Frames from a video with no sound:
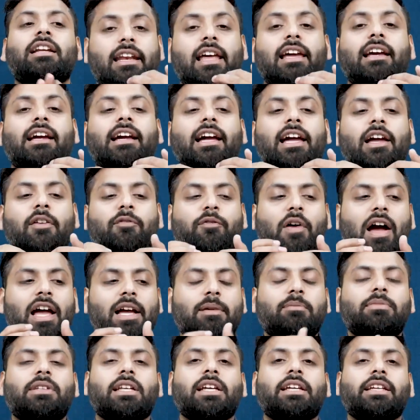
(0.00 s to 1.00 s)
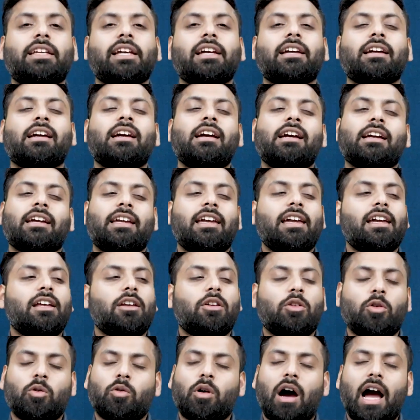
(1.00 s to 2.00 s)
Like if I am thinking ki,
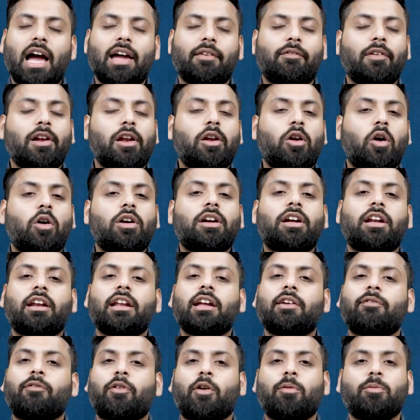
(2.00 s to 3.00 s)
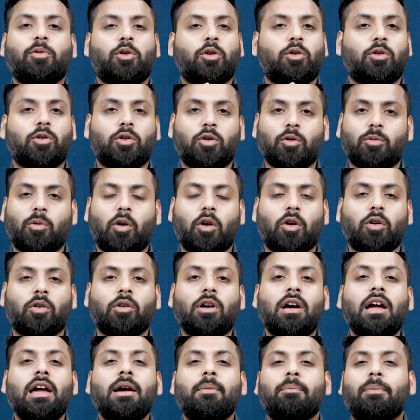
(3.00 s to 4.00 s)
no, I will not drink from tomorrow,
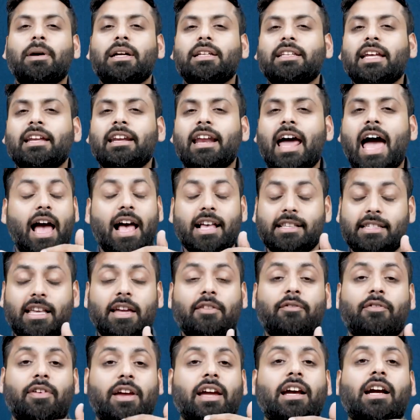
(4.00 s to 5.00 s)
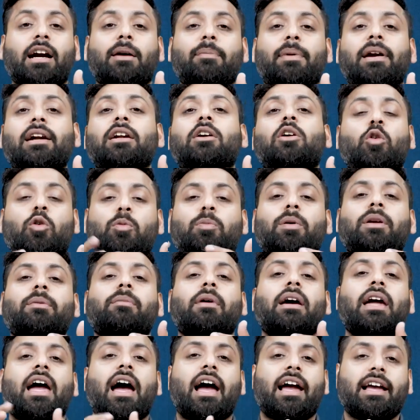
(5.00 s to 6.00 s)
but then as I wake up and open
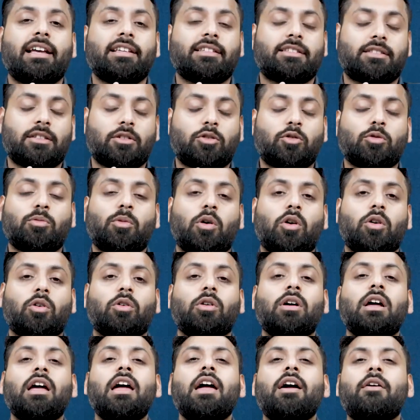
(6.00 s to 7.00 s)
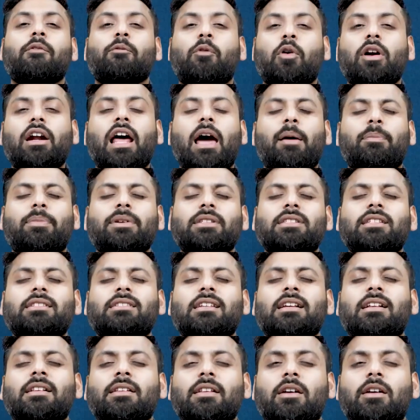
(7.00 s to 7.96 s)
my eyes tomorrow, what happens is,